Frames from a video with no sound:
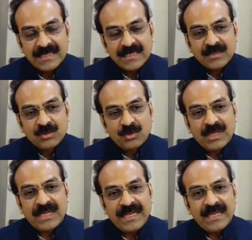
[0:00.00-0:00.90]
so the
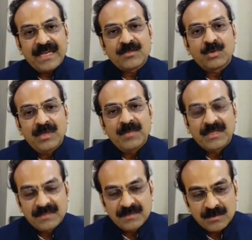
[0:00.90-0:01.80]
okay. air actually
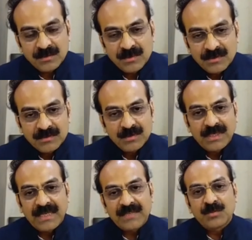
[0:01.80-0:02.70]
passes through so it
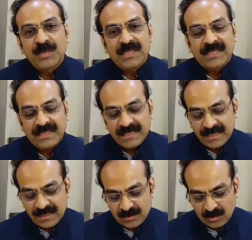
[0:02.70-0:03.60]
has yeah. to be airy
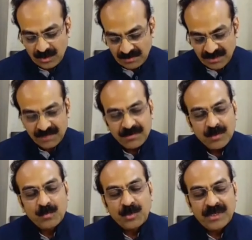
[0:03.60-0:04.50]
so even if you
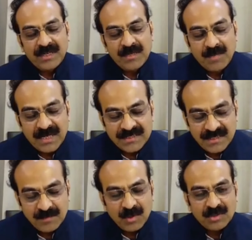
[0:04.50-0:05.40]
put it in a
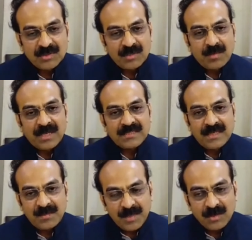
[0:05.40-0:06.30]
plastic box or a
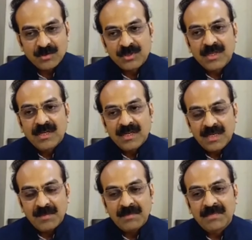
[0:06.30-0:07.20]
plastic pouch
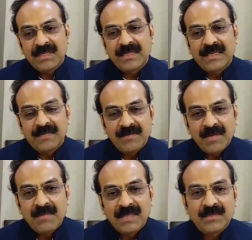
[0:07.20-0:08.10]
remember that every
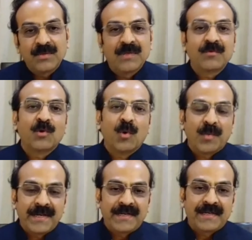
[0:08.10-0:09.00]
month you have to
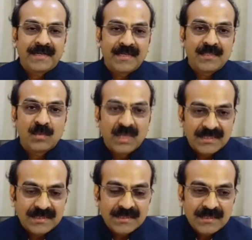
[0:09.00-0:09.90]
open it at least
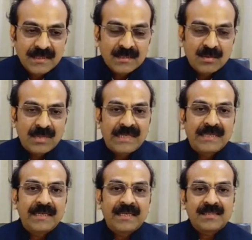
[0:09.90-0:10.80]
once so that
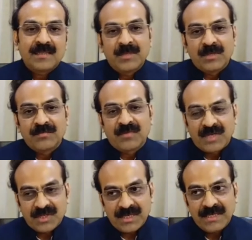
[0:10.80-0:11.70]
it gets a bit of
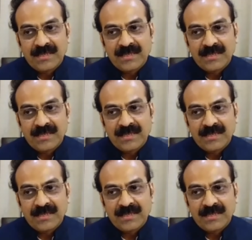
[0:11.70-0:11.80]
fresh air